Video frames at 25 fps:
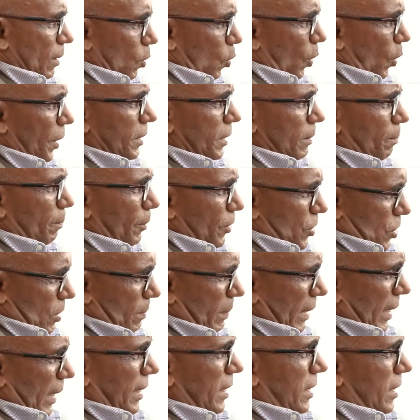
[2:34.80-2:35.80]
quite a
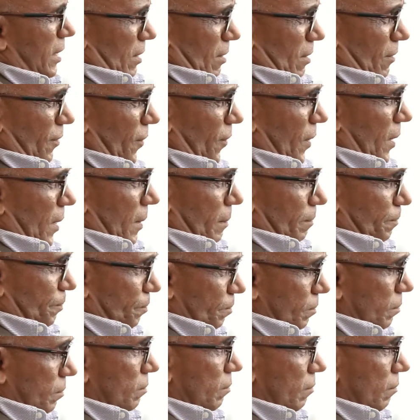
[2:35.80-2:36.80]
possibility of
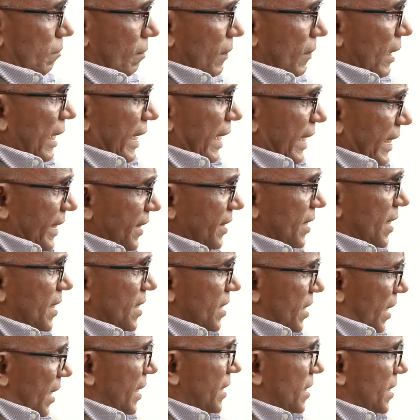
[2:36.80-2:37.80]

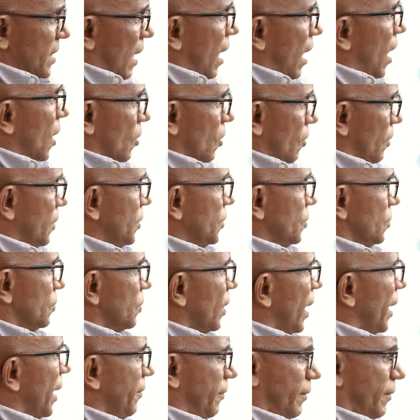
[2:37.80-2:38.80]
interest rates are going to
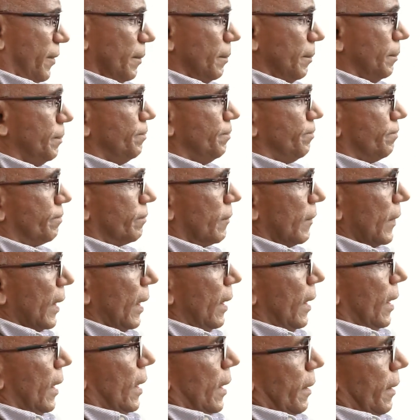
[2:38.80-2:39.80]
rise.
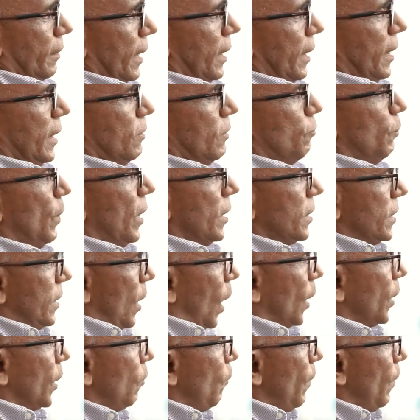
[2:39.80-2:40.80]
Then it works
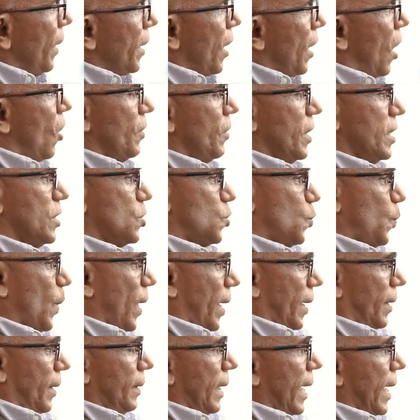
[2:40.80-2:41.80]
the other way around as
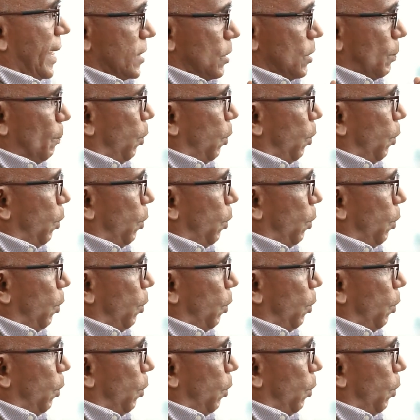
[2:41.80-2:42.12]
well as a